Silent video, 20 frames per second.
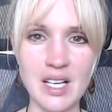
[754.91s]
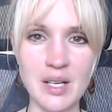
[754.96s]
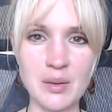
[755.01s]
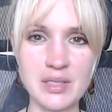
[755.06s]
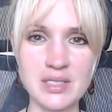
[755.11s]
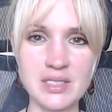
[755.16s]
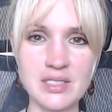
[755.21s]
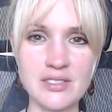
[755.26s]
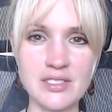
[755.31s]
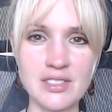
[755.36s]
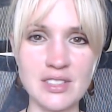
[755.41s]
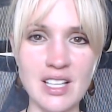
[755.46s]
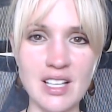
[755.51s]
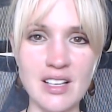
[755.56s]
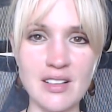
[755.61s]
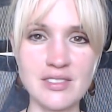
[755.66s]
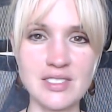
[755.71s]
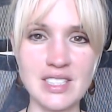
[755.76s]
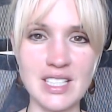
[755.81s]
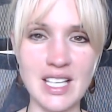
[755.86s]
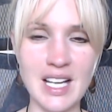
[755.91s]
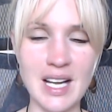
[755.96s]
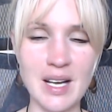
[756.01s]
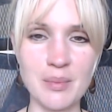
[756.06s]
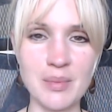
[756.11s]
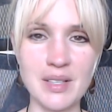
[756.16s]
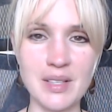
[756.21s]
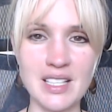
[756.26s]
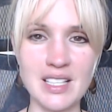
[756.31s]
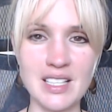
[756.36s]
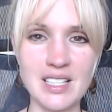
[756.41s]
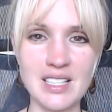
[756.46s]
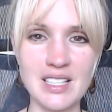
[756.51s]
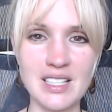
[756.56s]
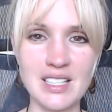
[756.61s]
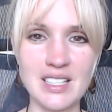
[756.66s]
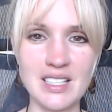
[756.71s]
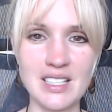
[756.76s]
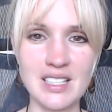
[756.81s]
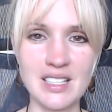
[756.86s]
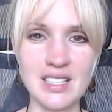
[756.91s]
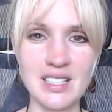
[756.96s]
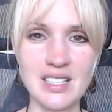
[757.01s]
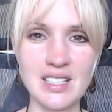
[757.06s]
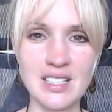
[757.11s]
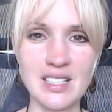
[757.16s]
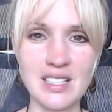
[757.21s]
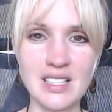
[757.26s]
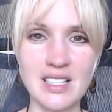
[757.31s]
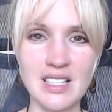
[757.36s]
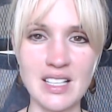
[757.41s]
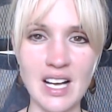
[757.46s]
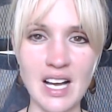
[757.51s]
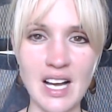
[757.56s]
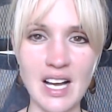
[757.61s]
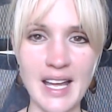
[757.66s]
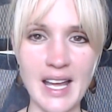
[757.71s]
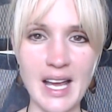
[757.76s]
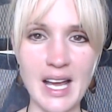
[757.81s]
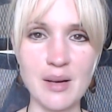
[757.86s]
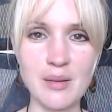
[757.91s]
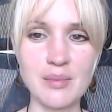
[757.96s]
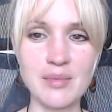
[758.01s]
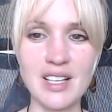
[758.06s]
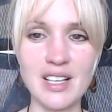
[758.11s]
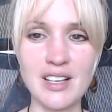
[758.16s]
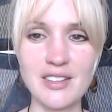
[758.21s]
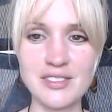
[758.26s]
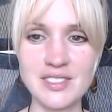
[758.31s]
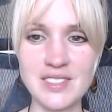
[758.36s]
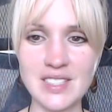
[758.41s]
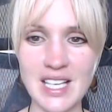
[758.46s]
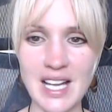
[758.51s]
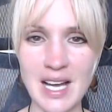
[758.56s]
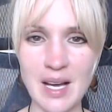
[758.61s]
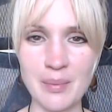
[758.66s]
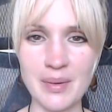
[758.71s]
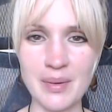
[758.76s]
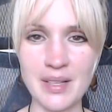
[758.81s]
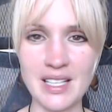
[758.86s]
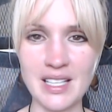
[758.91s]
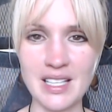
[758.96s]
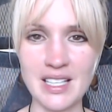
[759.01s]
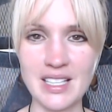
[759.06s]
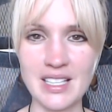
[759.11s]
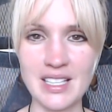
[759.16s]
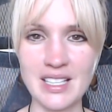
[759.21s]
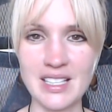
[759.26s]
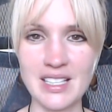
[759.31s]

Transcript: I want to feel loved and happy. I am loved and happy.